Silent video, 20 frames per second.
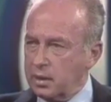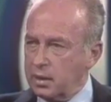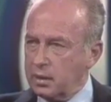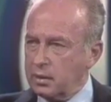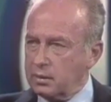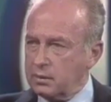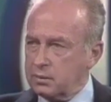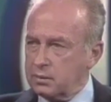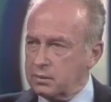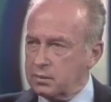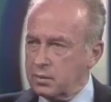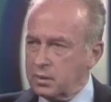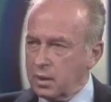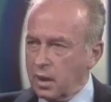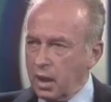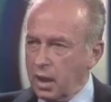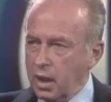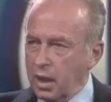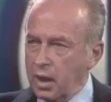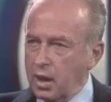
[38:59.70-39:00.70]
the
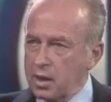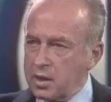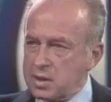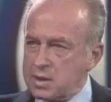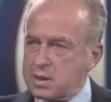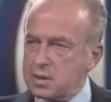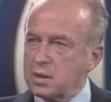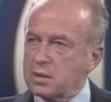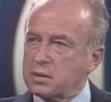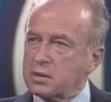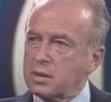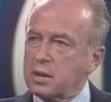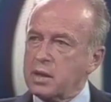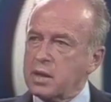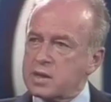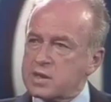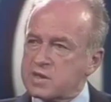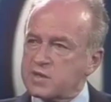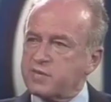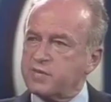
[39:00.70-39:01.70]
basic problem
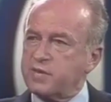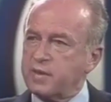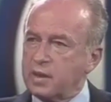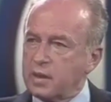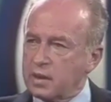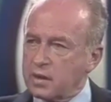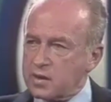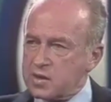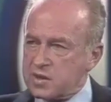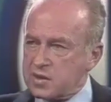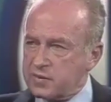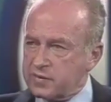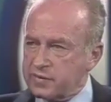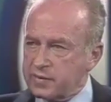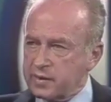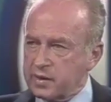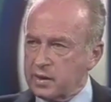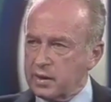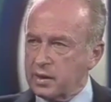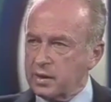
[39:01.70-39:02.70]
with the PLO
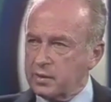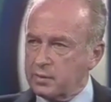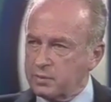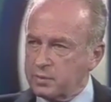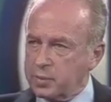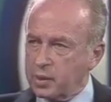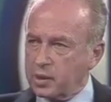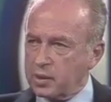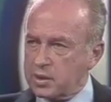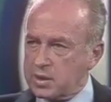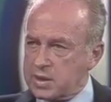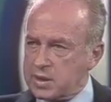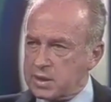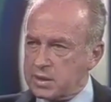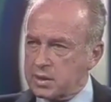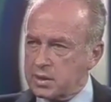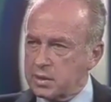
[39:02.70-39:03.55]
is that